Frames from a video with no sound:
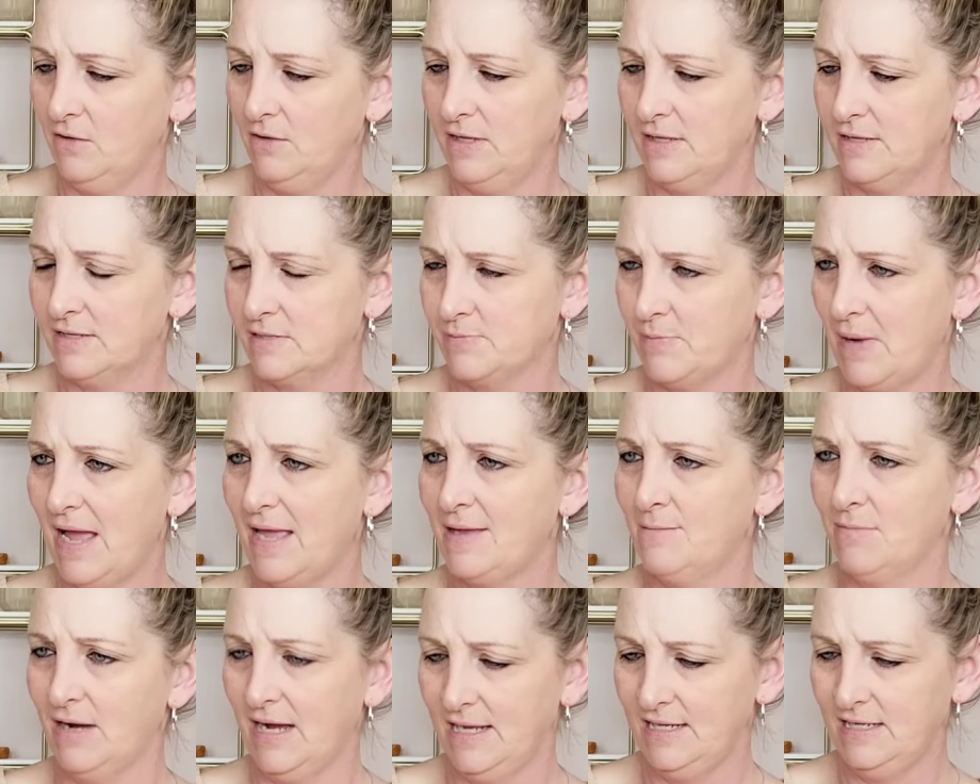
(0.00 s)
is by
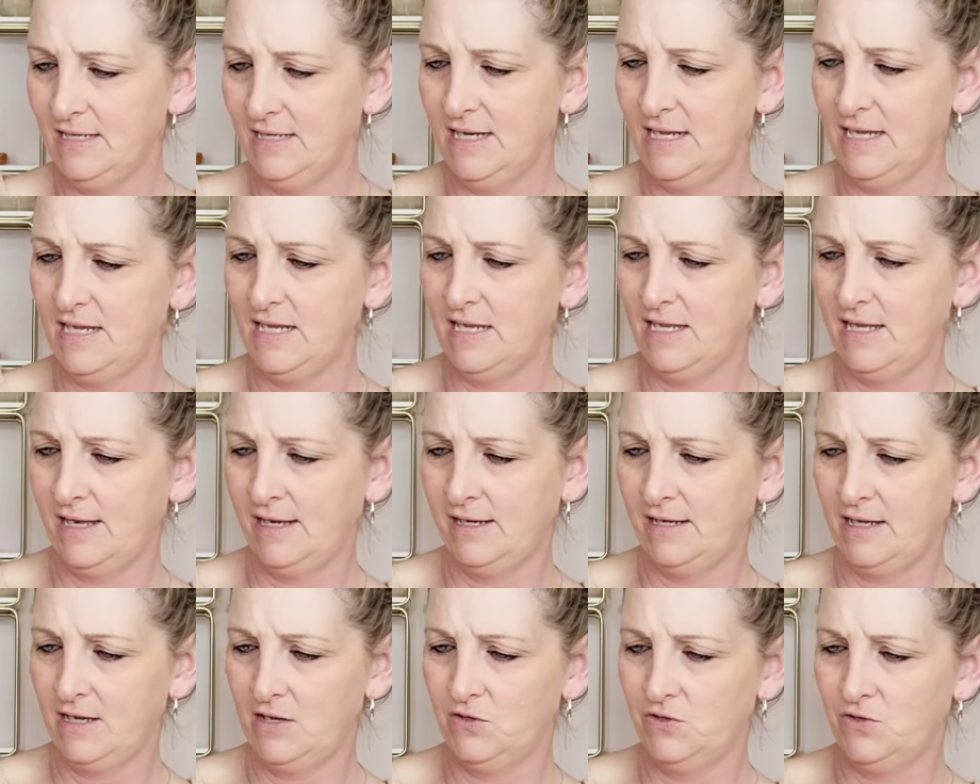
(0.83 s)
buying it
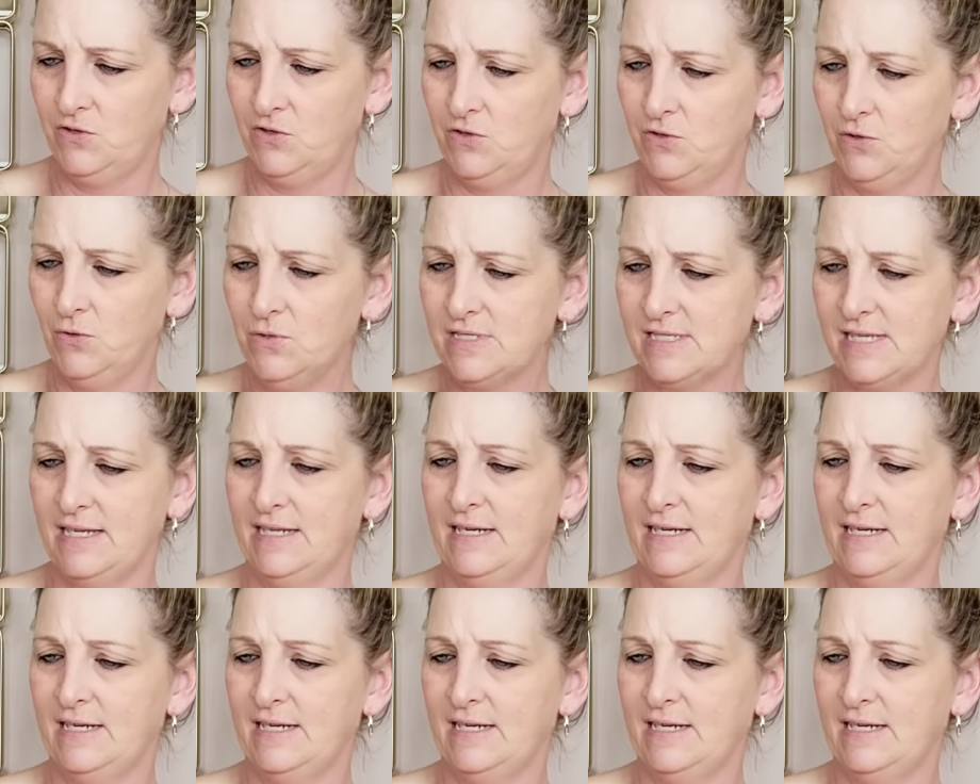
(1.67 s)
and using